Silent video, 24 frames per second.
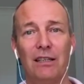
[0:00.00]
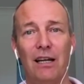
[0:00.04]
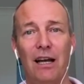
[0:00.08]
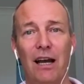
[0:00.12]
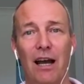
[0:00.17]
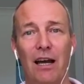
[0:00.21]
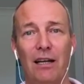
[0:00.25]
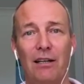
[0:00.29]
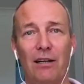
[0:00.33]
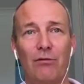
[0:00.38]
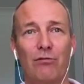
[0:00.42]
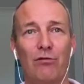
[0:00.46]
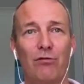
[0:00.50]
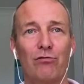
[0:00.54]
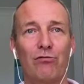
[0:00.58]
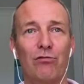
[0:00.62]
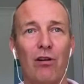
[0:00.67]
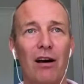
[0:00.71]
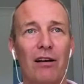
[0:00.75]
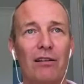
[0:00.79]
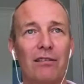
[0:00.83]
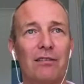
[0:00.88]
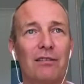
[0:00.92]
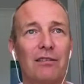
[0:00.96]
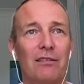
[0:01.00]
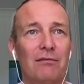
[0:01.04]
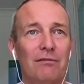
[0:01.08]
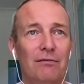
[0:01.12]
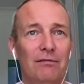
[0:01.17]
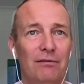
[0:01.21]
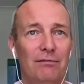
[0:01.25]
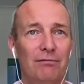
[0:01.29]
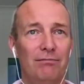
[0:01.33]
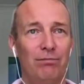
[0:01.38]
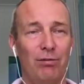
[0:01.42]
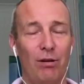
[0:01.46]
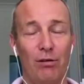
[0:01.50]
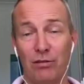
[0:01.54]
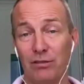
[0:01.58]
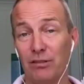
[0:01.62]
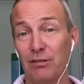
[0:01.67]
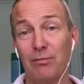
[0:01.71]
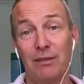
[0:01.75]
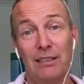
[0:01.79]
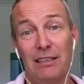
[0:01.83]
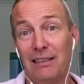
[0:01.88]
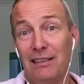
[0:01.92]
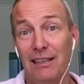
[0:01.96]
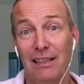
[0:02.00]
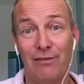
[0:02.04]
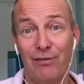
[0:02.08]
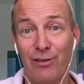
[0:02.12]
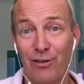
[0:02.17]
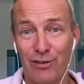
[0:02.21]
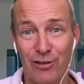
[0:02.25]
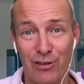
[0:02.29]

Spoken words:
And I would rather possibly live on